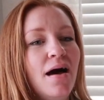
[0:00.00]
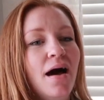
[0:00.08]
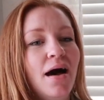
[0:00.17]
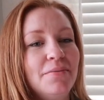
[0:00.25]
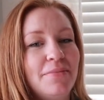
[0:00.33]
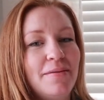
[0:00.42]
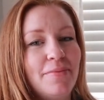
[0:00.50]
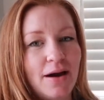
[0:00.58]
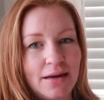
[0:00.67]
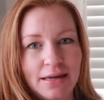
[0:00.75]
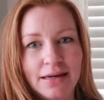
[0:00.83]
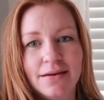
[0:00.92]
on my
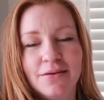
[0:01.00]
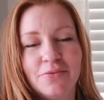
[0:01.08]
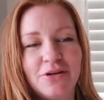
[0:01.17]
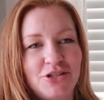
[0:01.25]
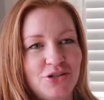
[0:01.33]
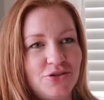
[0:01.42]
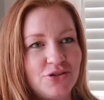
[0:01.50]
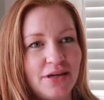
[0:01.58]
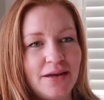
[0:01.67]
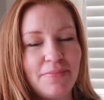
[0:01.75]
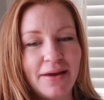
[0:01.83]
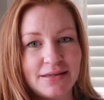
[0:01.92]
body, which
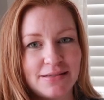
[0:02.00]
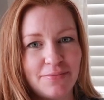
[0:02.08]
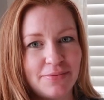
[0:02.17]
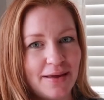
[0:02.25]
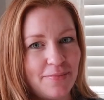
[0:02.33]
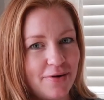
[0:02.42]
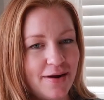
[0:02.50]
usually picks up labor.